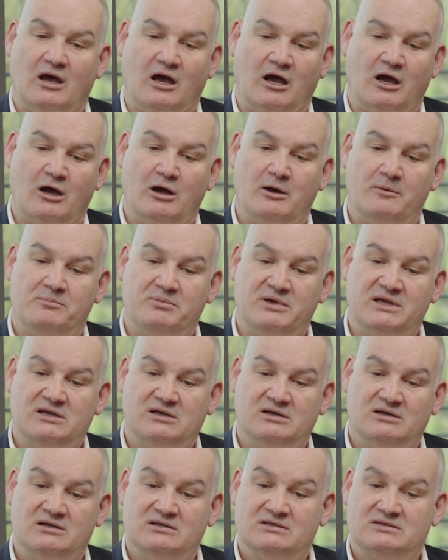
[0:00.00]

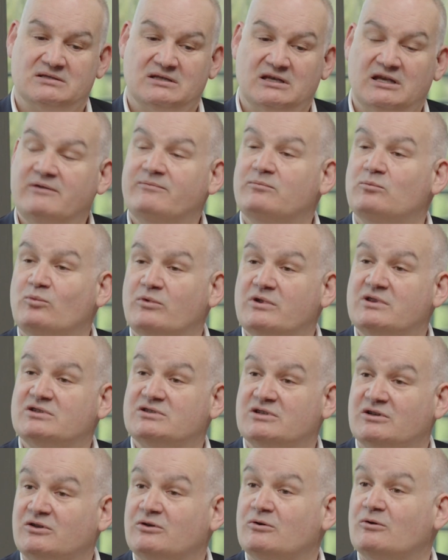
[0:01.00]
Because even with
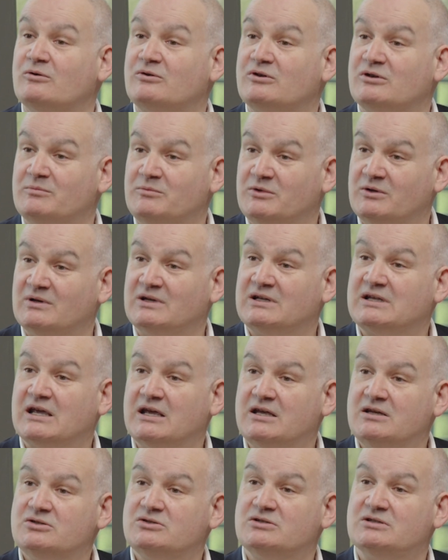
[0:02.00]
secure
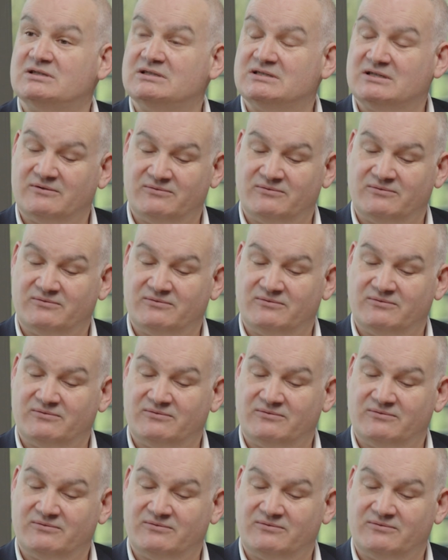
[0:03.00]
communications,